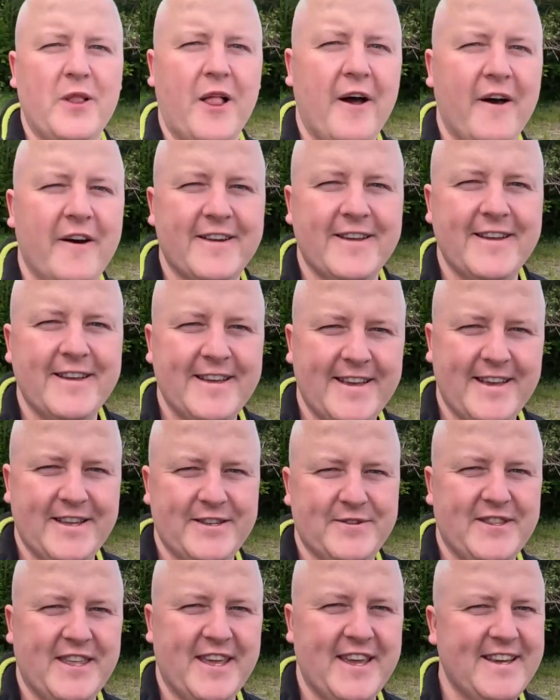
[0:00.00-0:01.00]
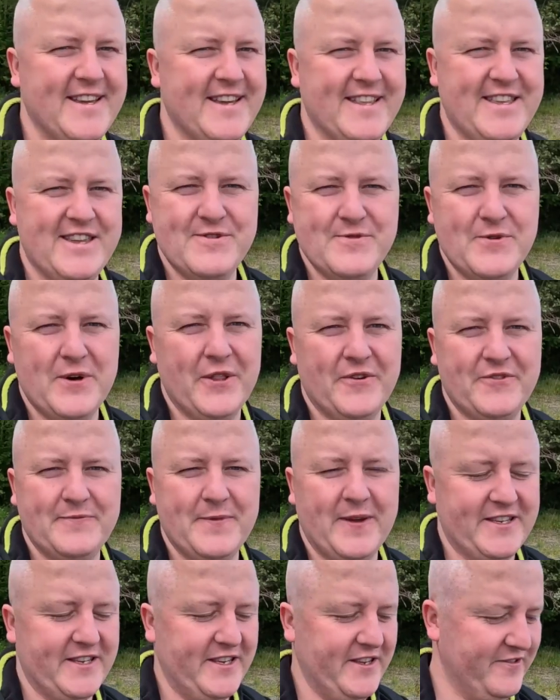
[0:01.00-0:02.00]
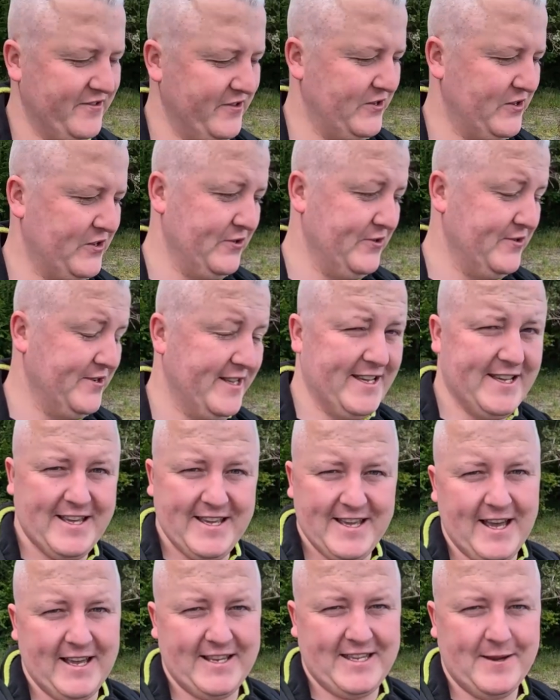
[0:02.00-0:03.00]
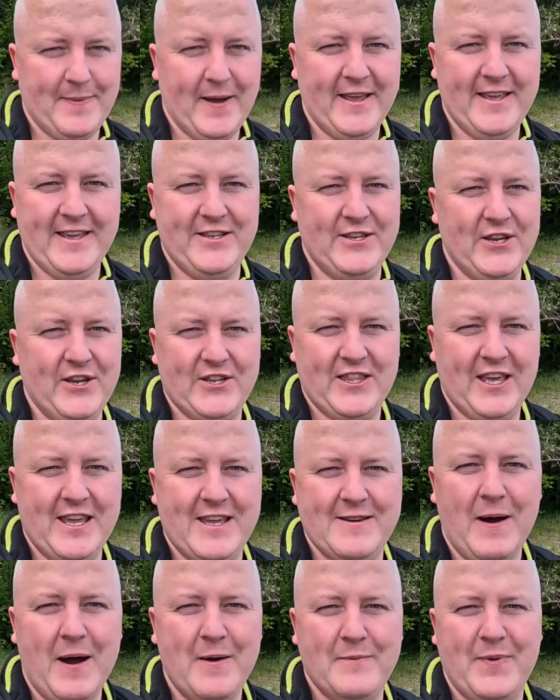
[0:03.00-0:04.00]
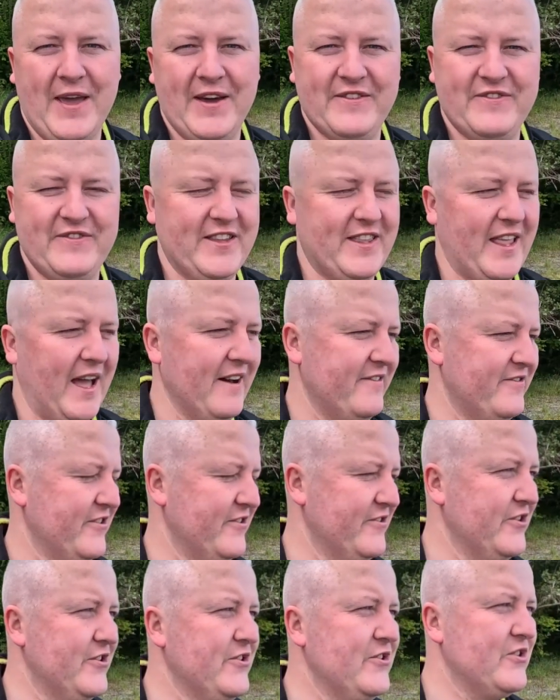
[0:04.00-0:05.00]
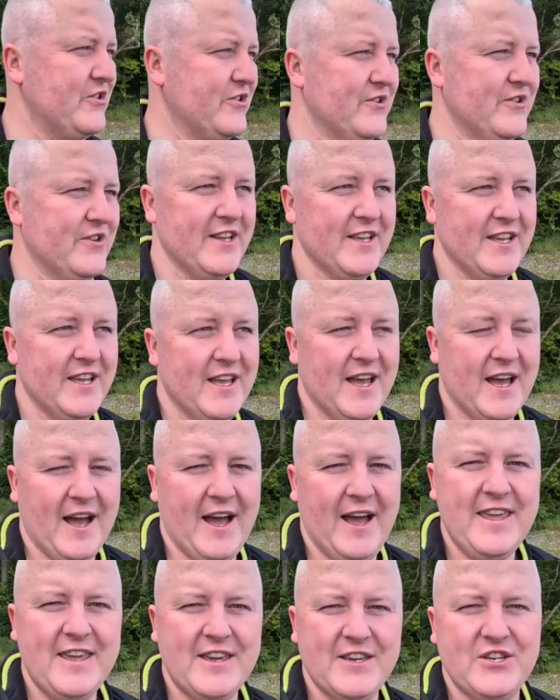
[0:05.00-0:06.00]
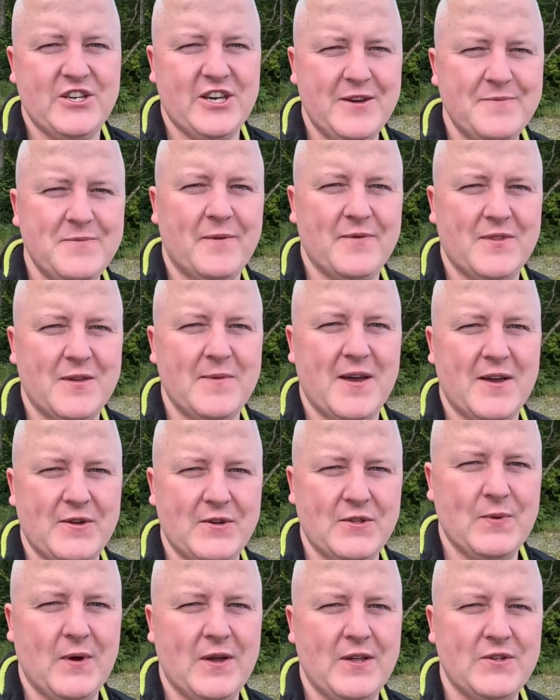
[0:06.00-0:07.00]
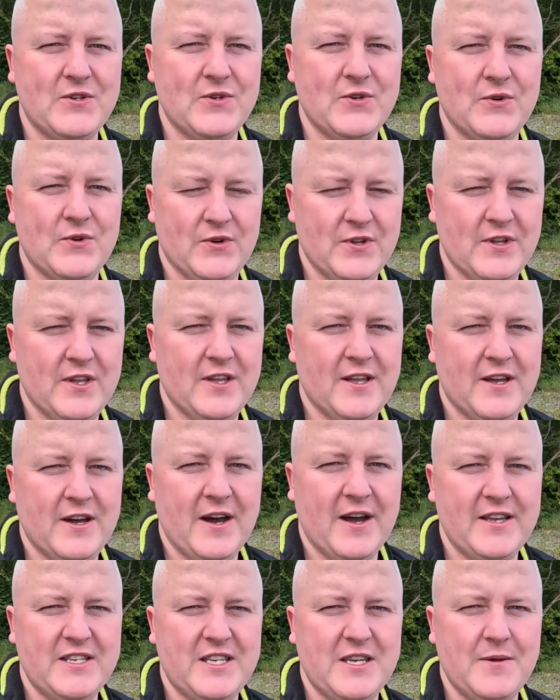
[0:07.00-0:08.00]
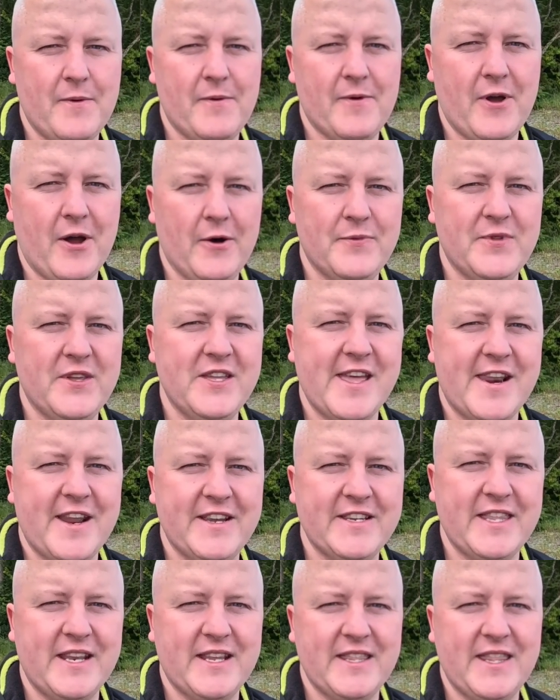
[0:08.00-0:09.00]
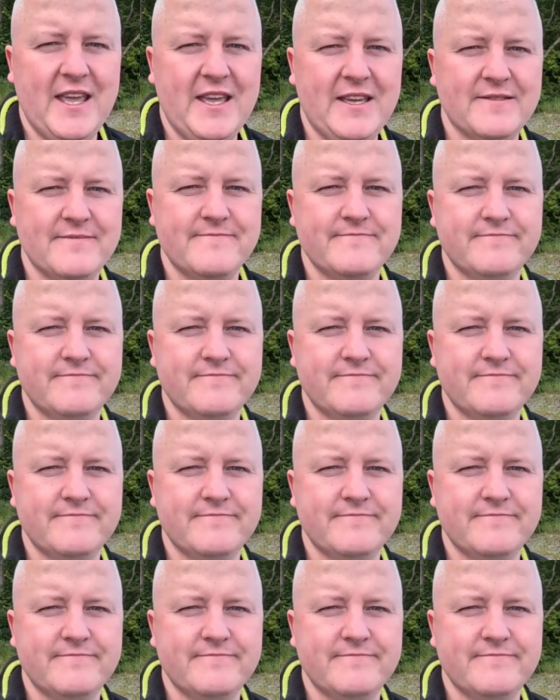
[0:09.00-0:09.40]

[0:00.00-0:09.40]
platter as we do it, and you know I love my seafood, so it's a bit of just like my perfect afternoon. So aye, it's shaping up to be a good one, so let's see what we got up to the rest of the day.